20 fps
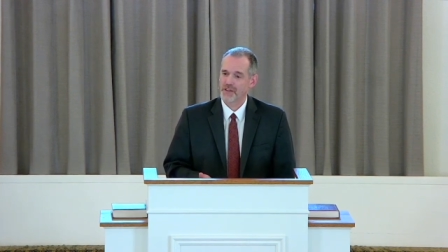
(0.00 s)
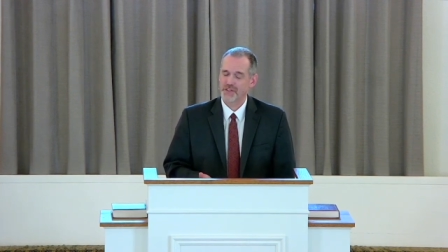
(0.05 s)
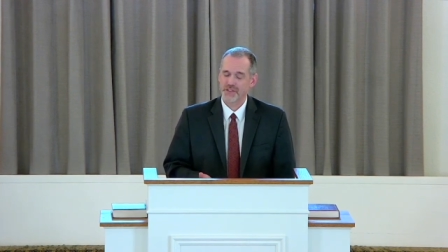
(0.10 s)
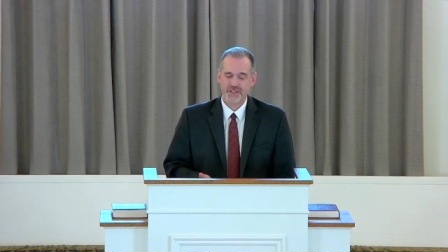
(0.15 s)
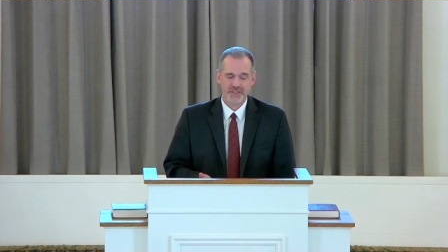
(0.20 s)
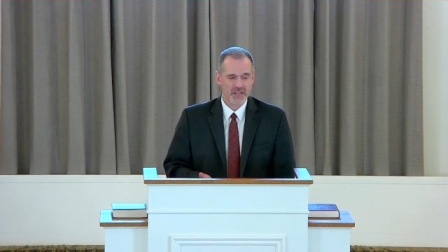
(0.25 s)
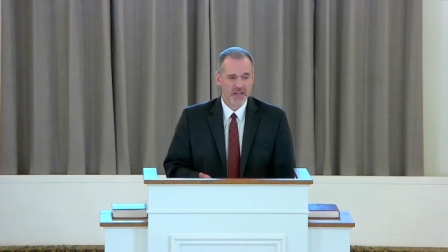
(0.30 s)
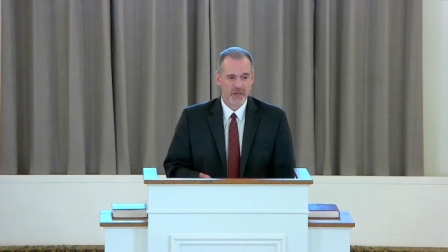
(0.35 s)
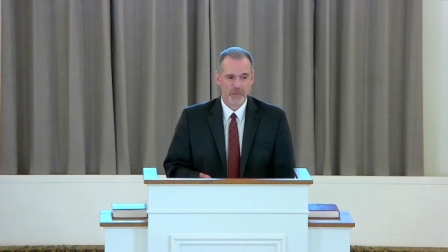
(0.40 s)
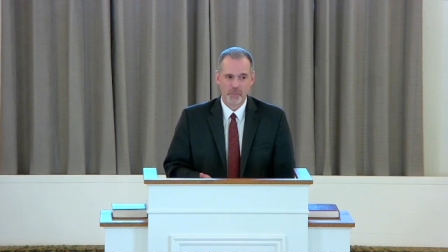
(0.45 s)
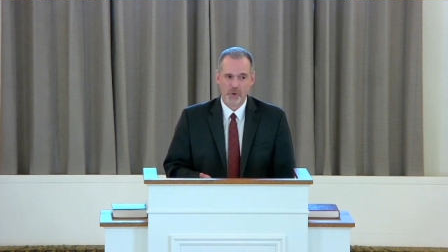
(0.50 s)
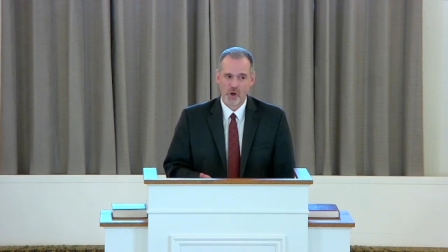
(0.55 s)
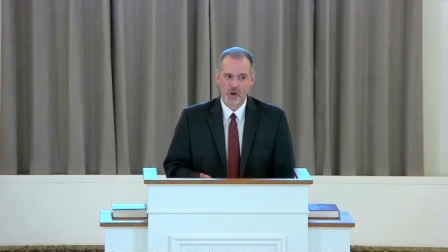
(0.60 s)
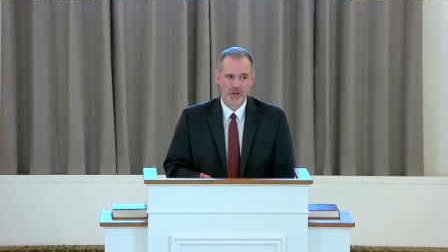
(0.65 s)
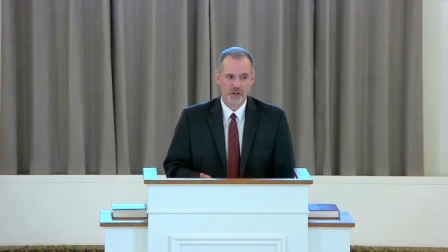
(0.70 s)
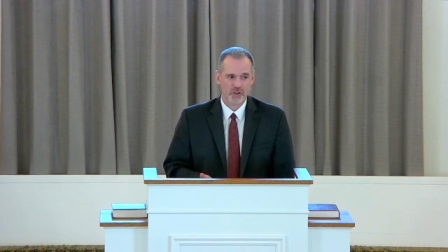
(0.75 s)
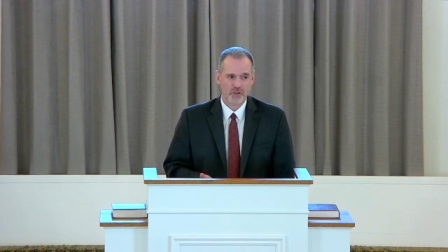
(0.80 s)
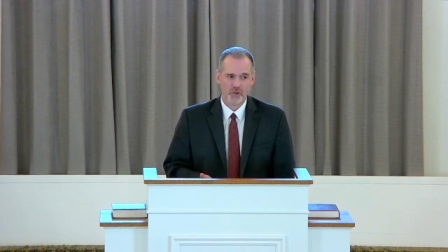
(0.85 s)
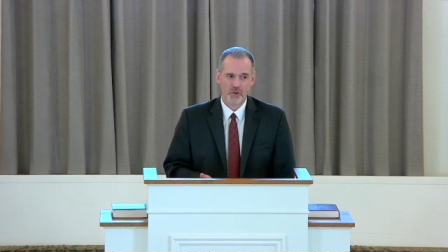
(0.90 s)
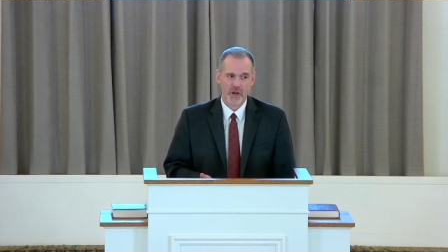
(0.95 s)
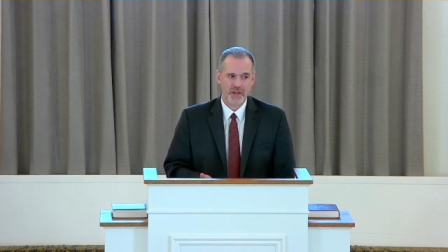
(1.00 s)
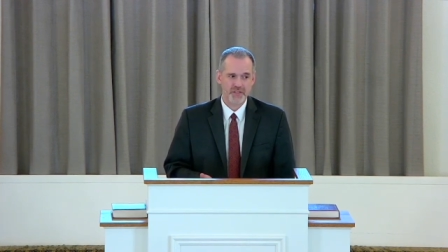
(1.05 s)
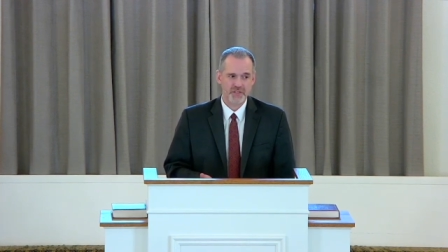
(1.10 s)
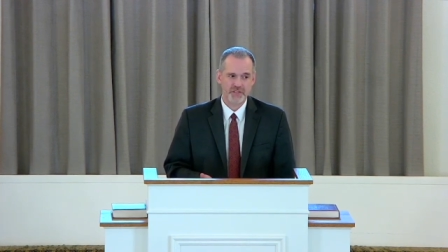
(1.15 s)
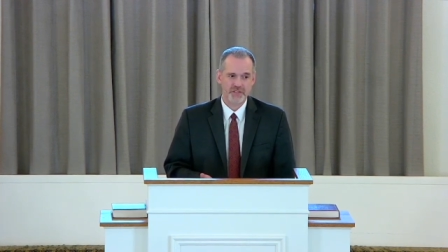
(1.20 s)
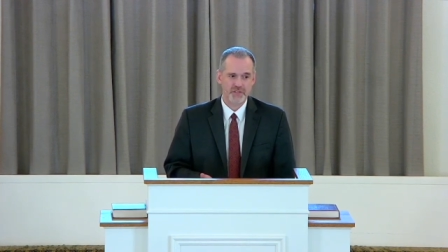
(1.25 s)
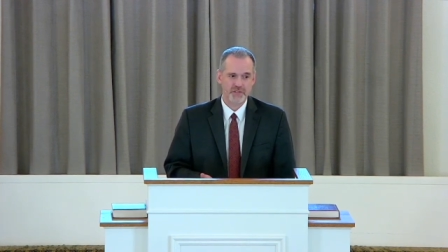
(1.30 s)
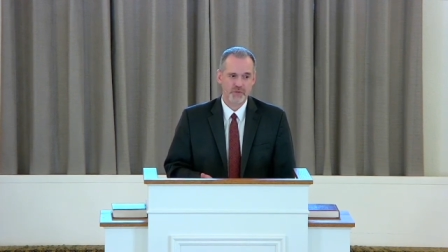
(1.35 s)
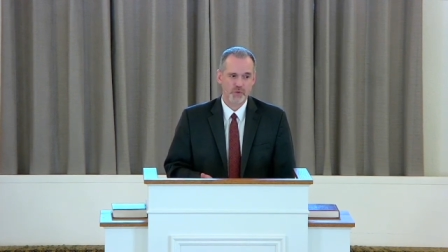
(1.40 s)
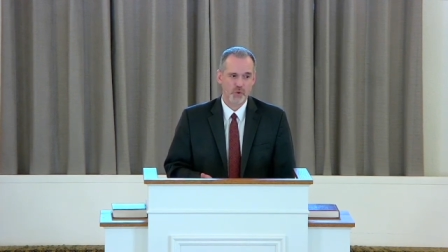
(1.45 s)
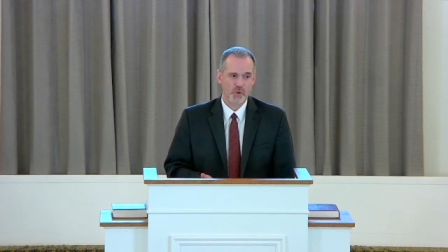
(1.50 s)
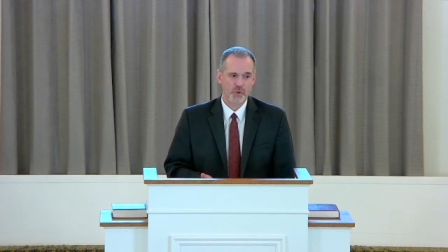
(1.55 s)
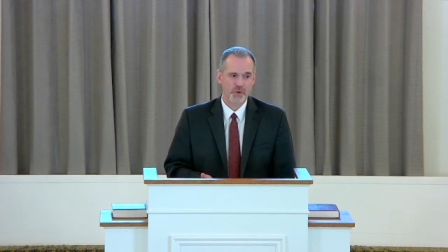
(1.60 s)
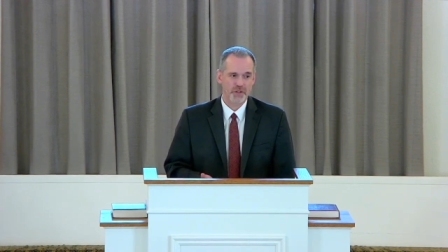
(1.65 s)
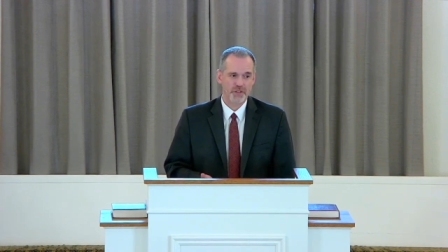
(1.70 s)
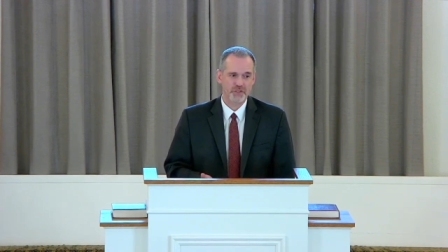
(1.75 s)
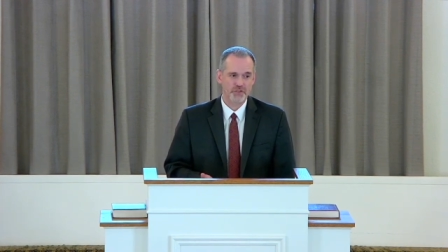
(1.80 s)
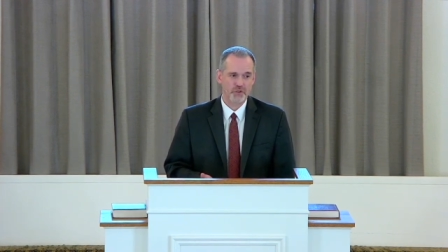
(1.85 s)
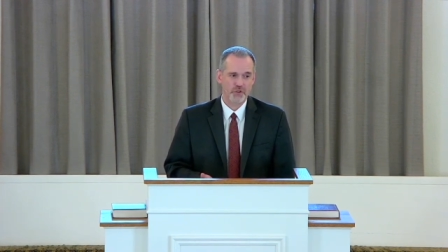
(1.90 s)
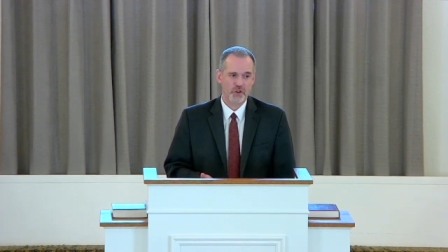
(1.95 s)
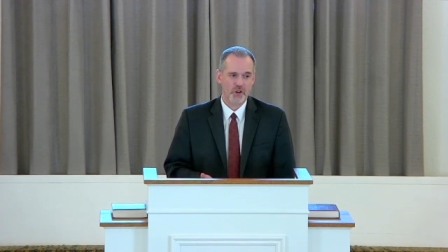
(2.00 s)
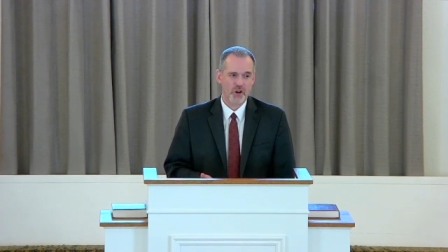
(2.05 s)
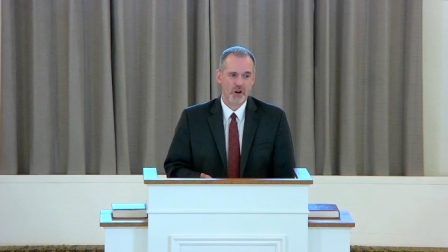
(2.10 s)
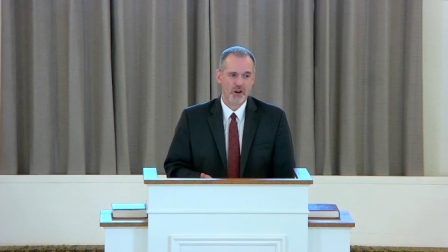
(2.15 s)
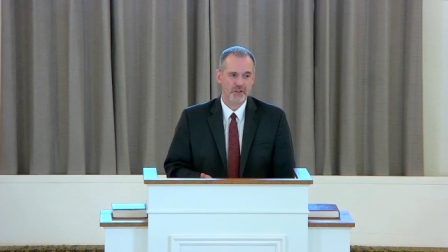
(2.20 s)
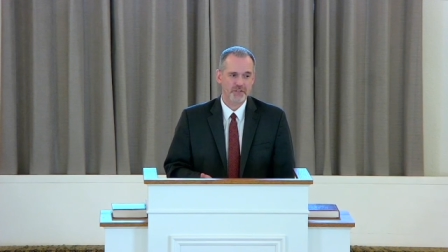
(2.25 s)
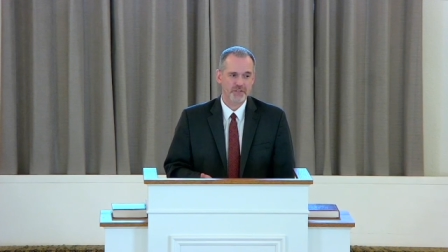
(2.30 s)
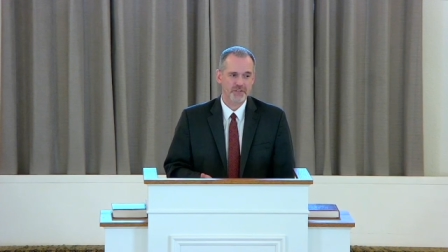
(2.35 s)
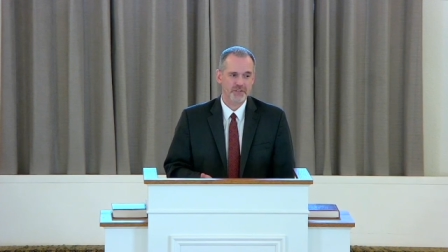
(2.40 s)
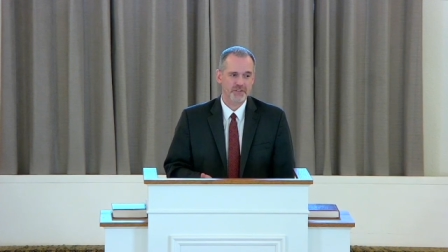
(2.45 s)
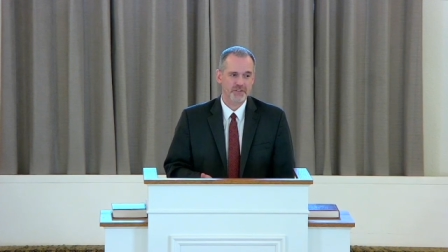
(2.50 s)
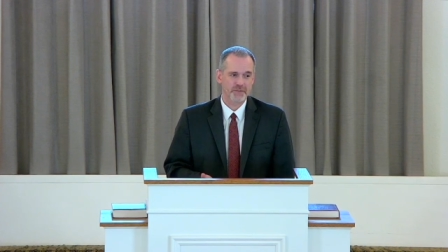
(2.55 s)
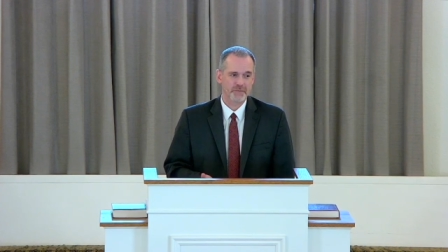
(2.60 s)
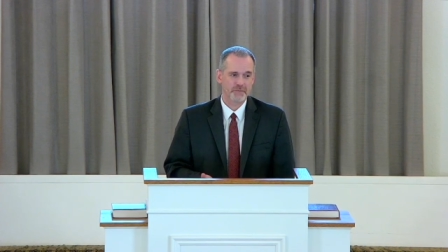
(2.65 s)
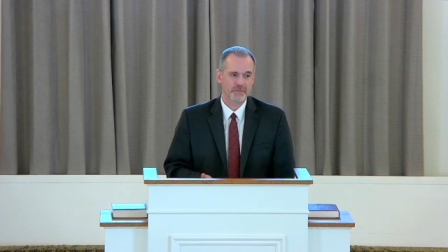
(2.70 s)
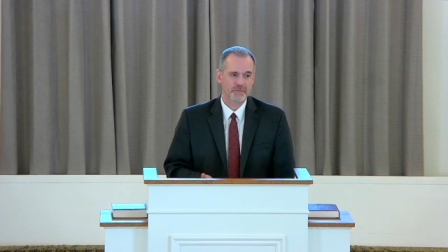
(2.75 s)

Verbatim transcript: Set apart Christ as Lord in your hearts.